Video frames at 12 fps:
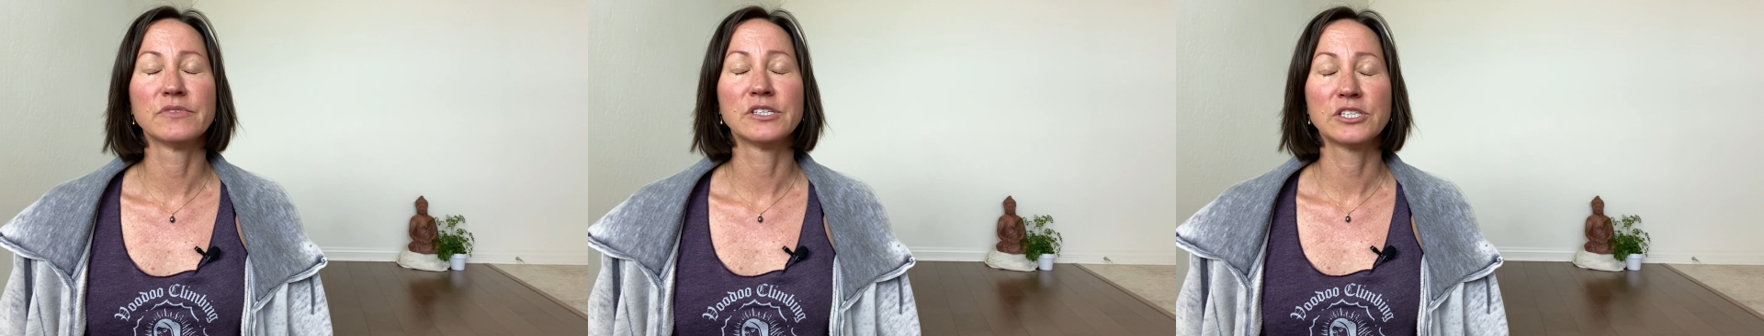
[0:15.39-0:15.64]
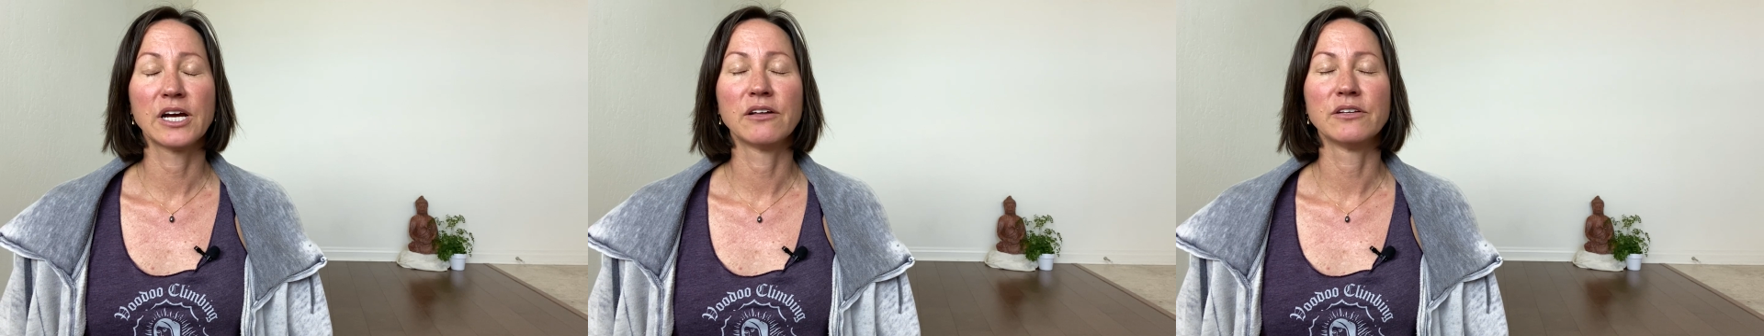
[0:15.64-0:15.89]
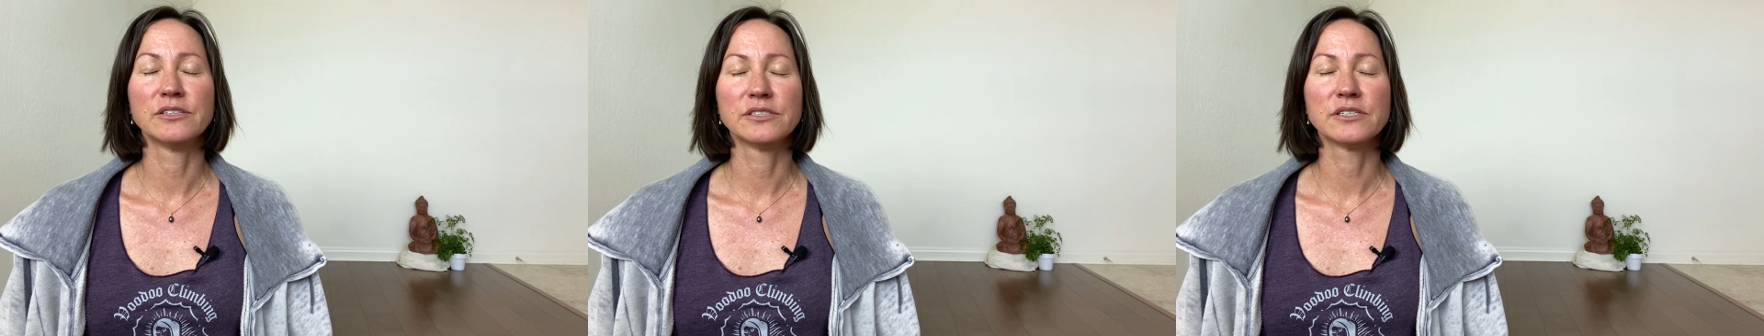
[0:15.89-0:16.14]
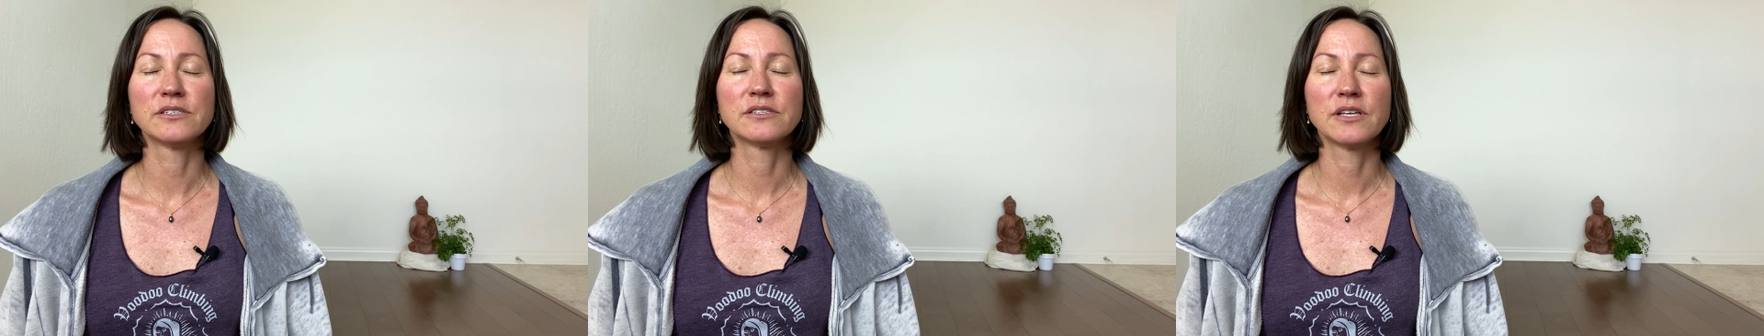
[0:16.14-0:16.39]
the
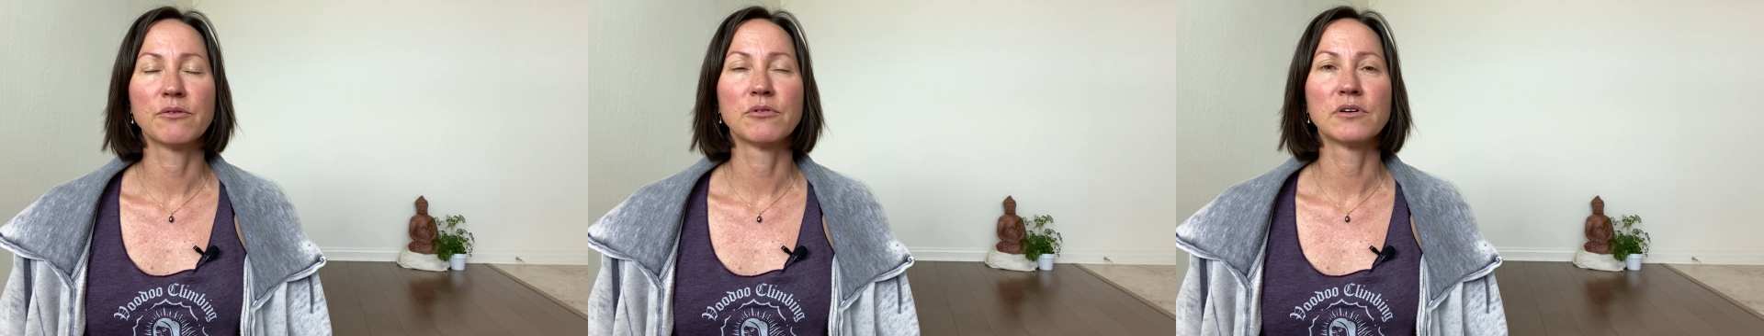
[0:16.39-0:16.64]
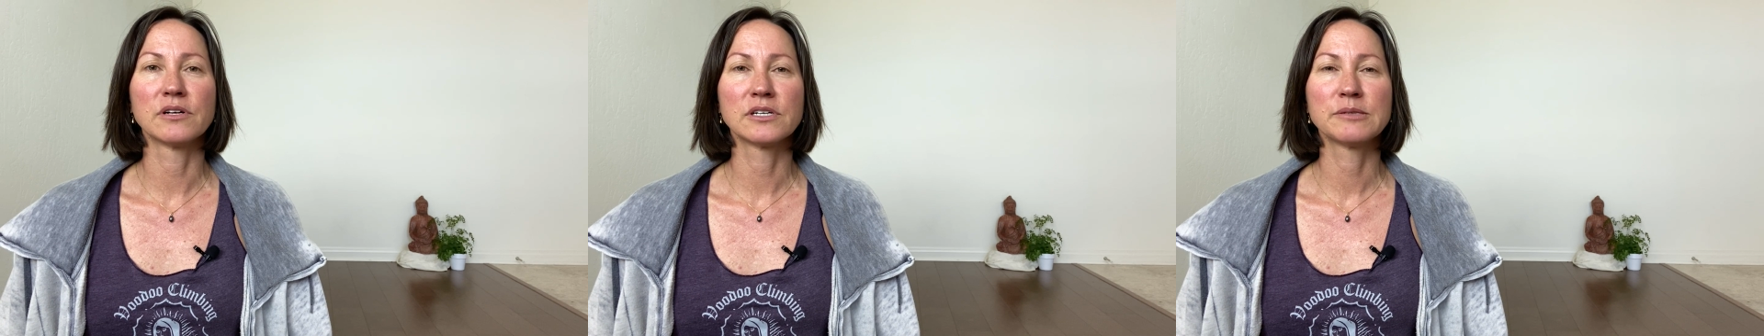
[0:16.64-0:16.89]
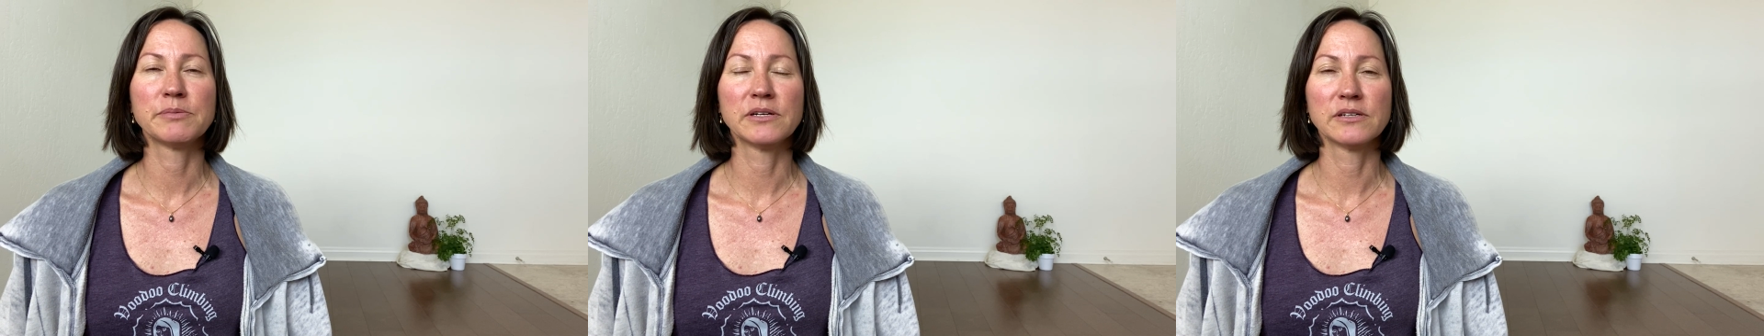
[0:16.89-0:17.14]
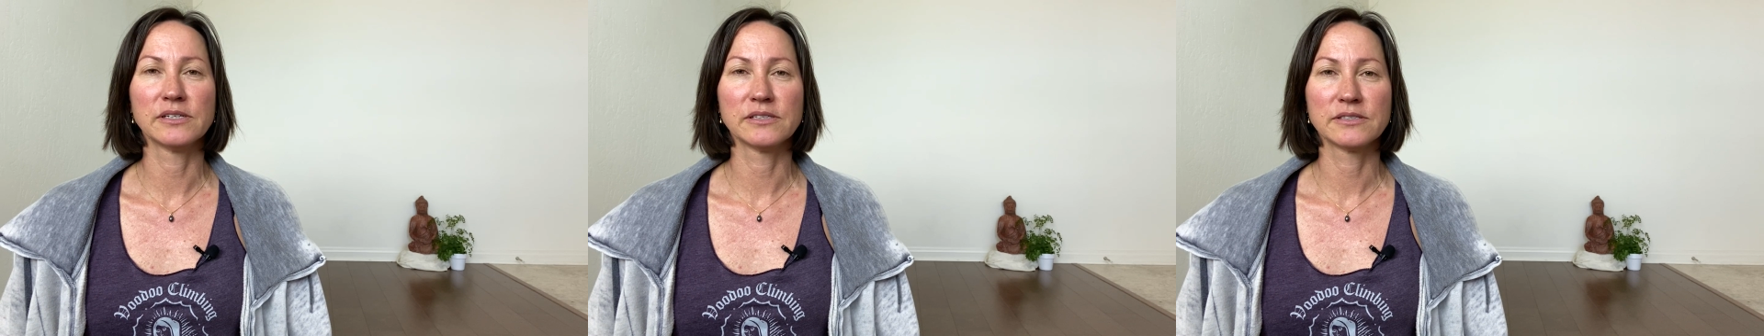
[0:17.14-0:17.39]
challenges that we're
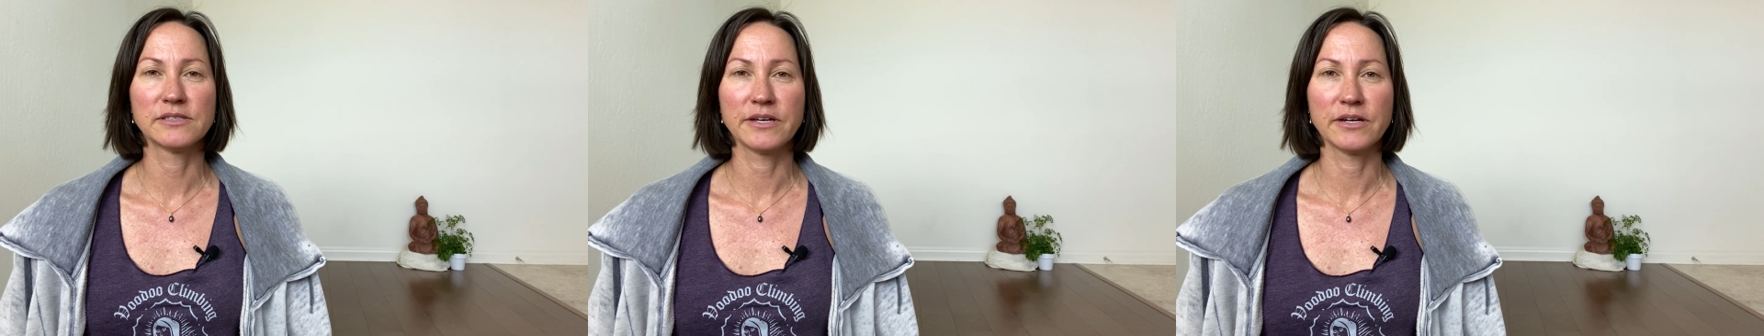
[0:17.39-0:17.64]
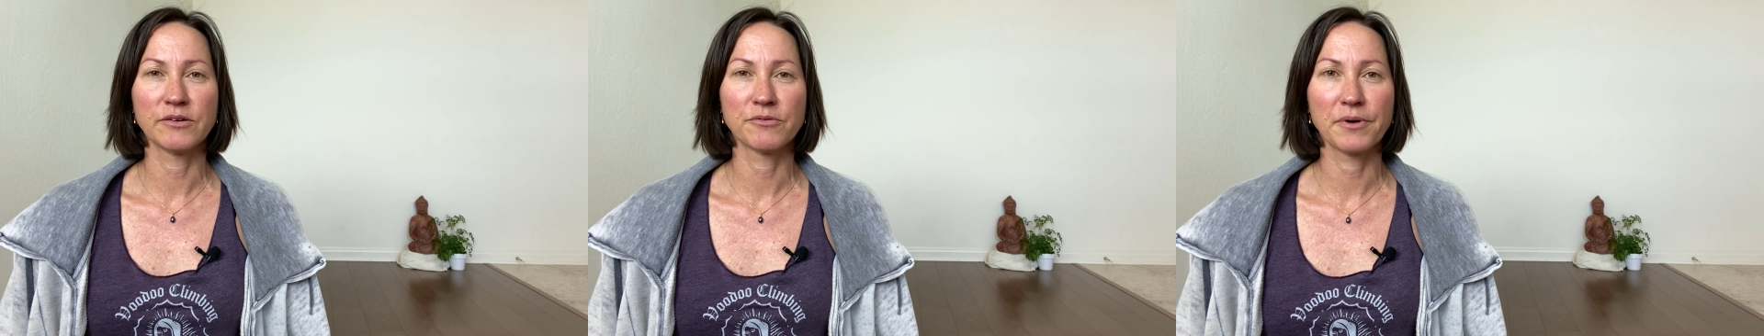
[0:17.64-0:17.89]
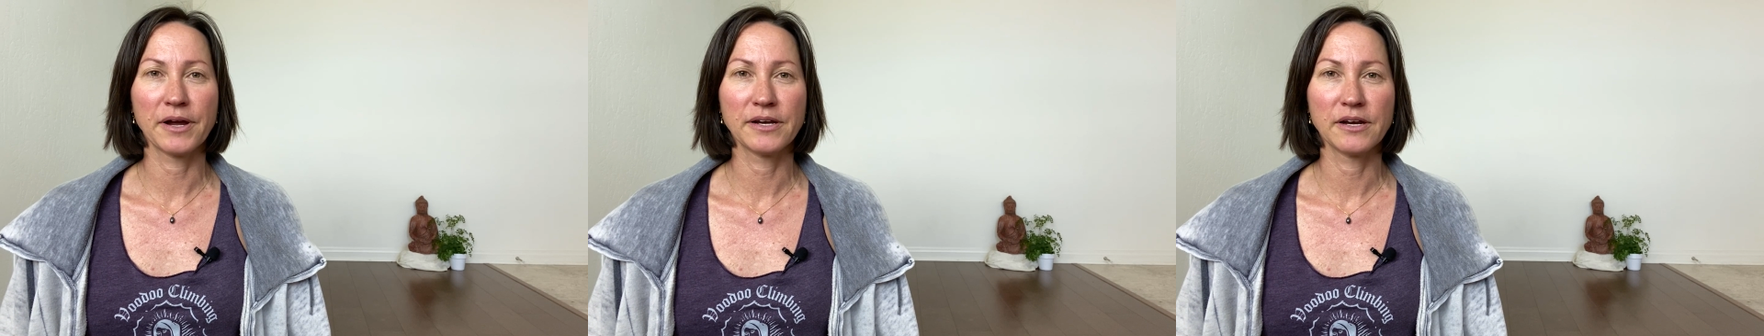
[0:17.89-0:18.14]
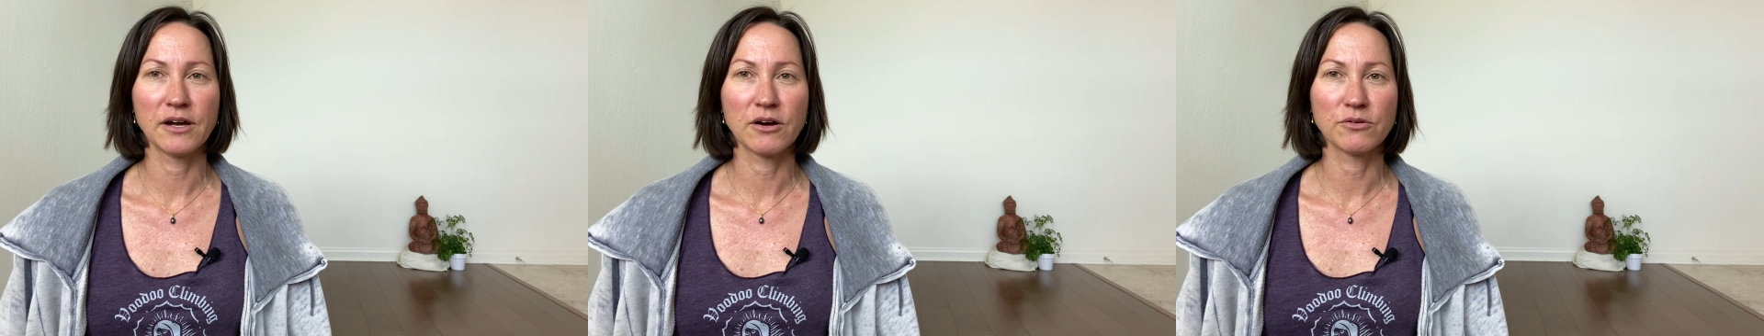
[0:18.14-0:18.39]
experiencing
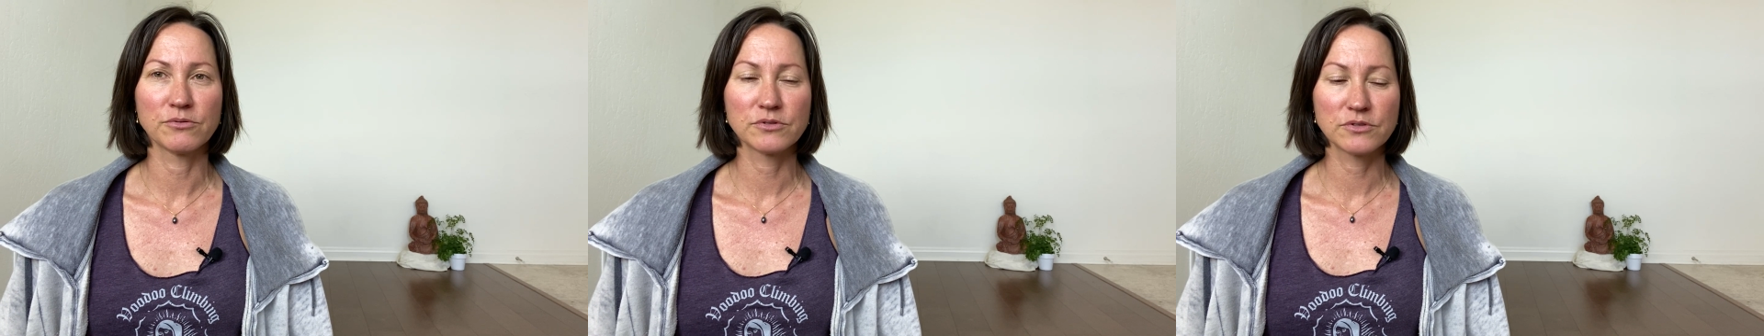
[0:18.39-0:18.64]
right now.